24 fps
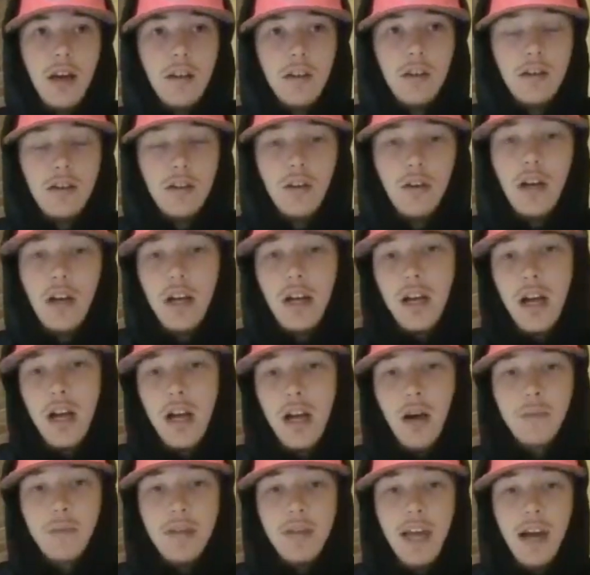you're going to
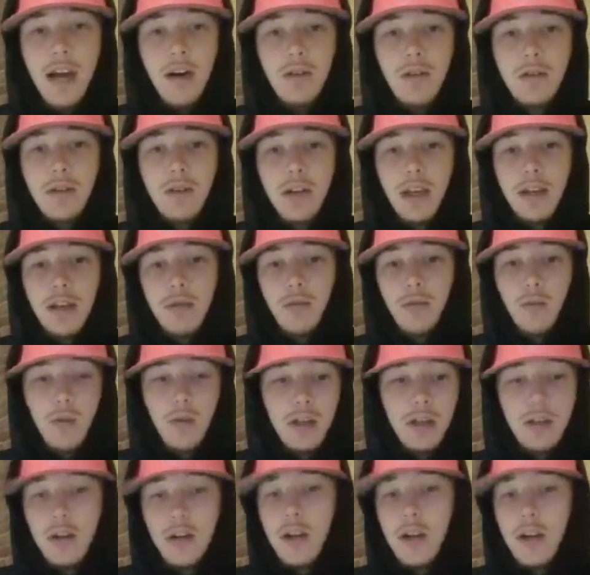come down and
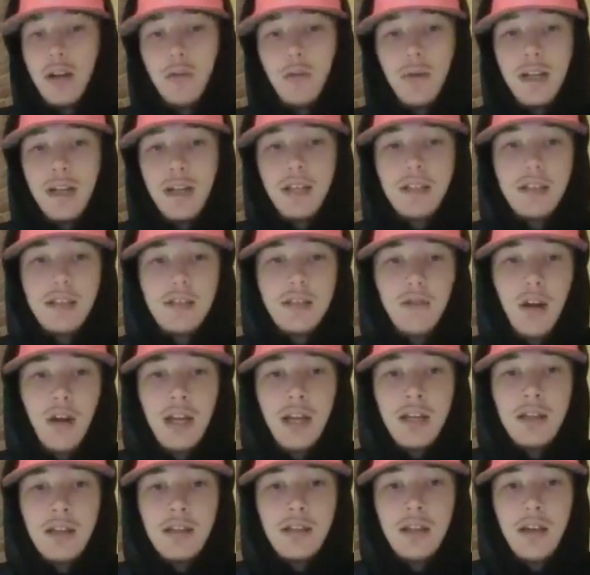what you're going to witness is
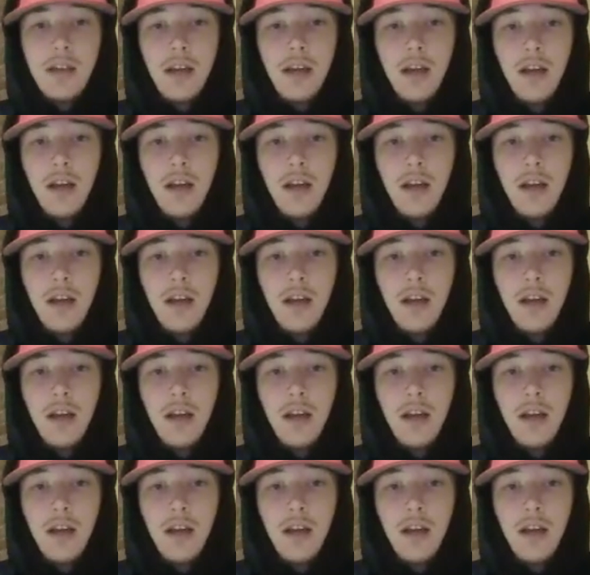greatness.